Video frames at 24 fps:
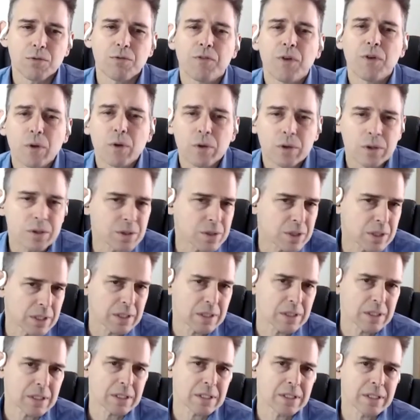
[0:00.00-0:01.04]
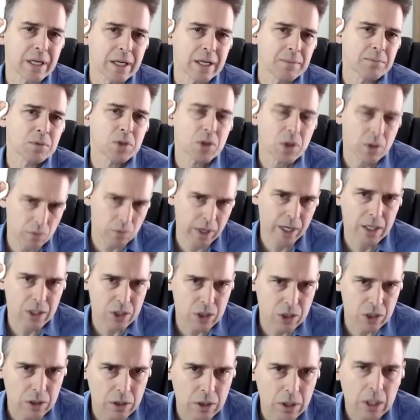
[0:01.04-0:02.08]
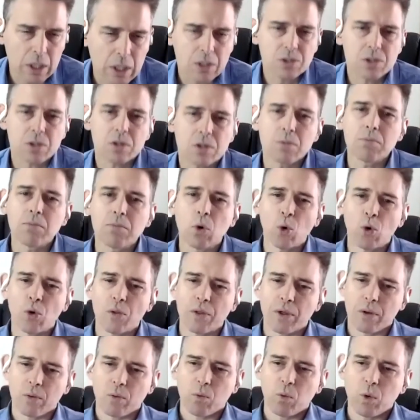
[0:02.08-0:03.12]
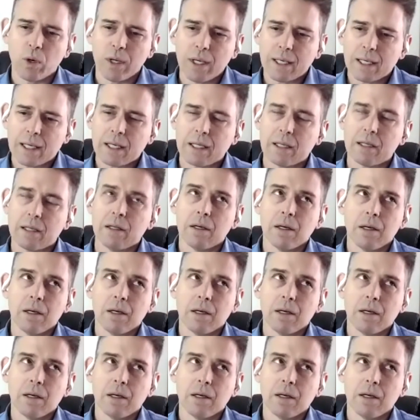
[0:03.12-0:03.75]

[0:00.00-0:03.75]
focused in the same direction. So the more that we can